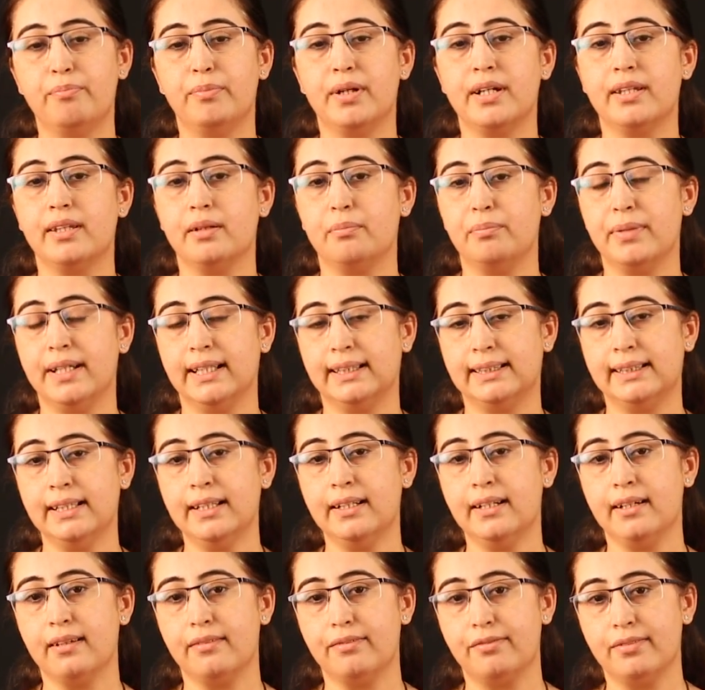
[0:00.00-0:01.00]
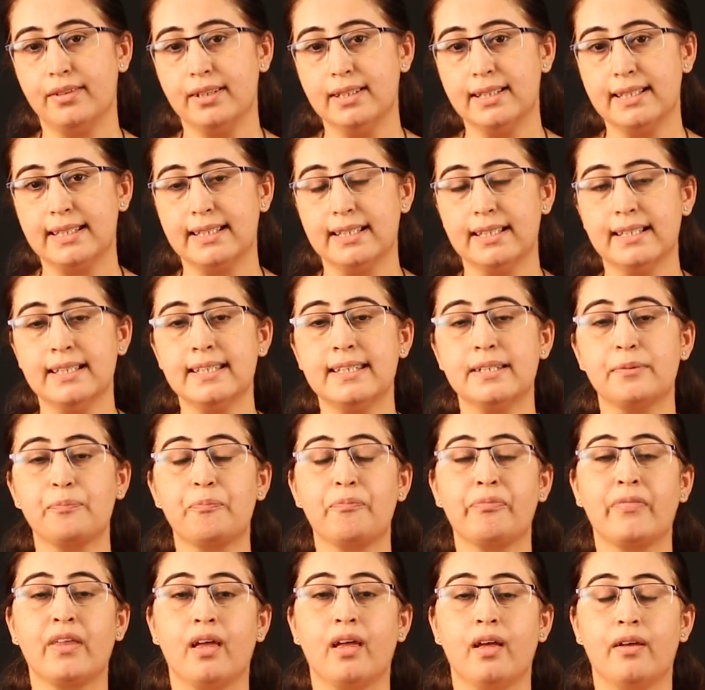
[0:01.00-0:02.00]
but the basic difference is
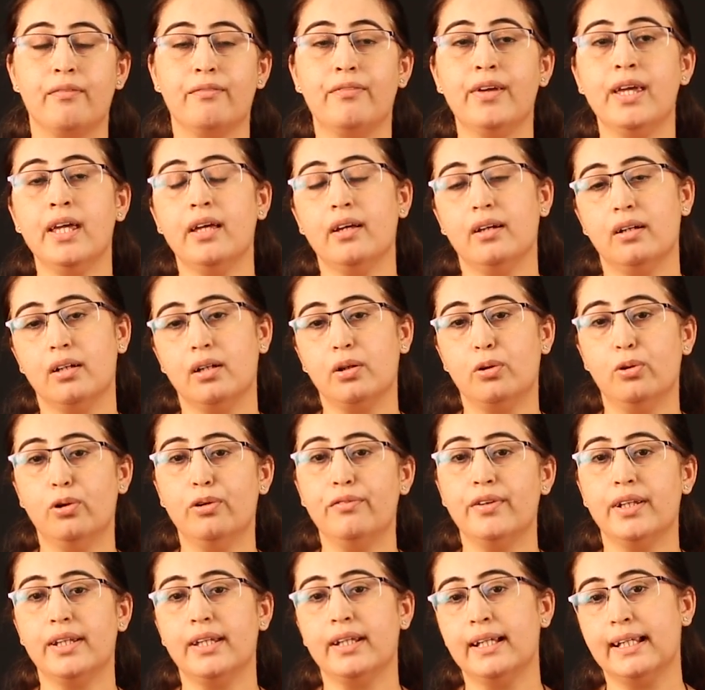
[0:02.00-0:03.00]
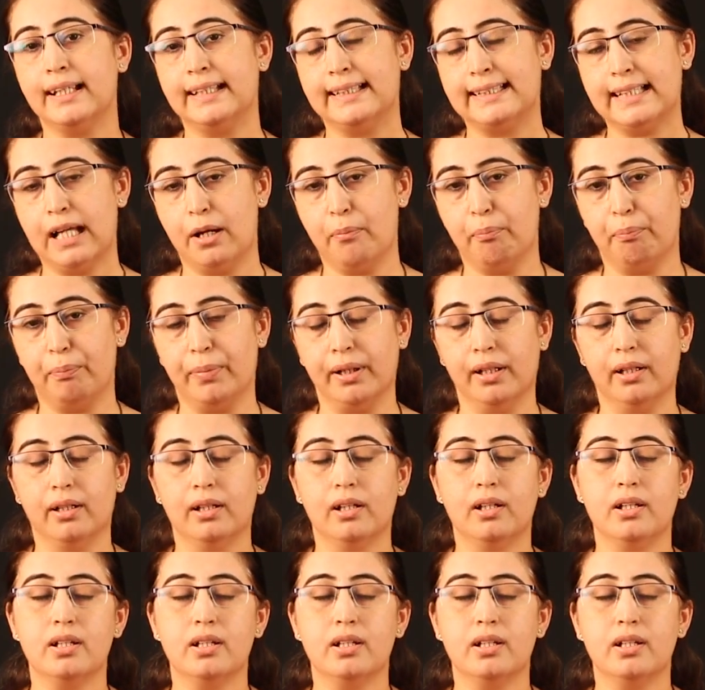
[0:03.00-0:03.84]
we go with an example.